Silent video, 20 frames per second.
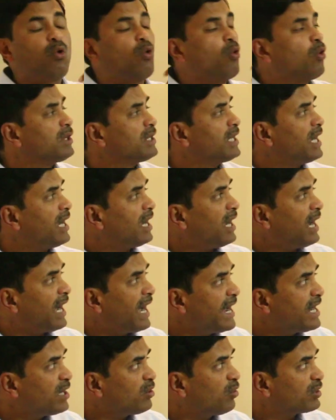all the
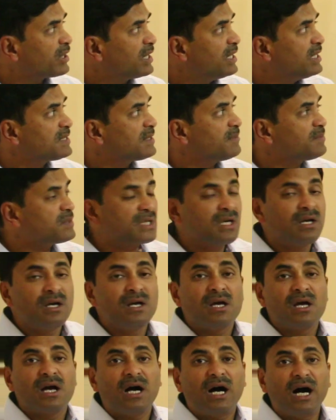higher organisms
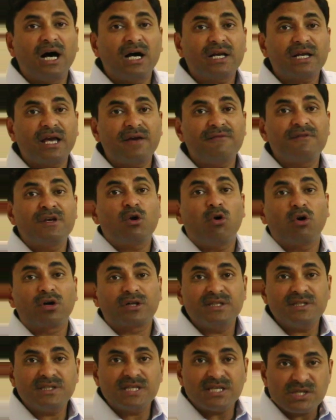are having
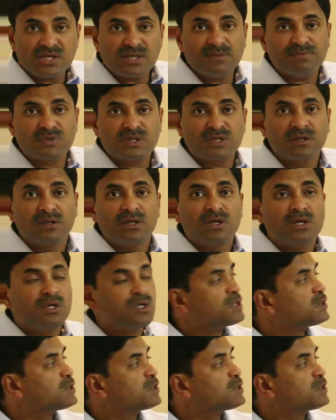organ systems.